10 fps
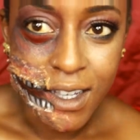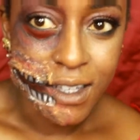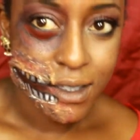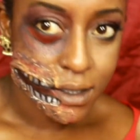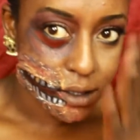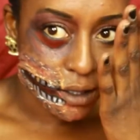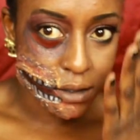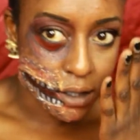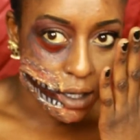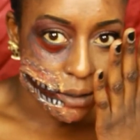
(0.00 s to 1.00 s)

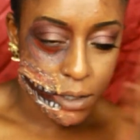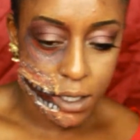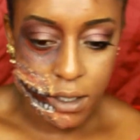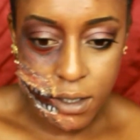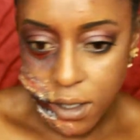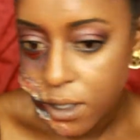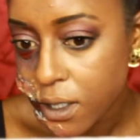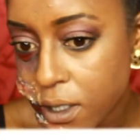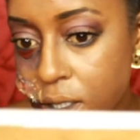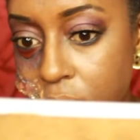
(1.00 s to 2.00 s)
don't look up close.
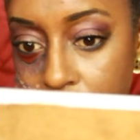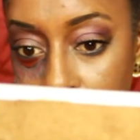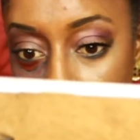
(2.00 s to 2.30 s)
It,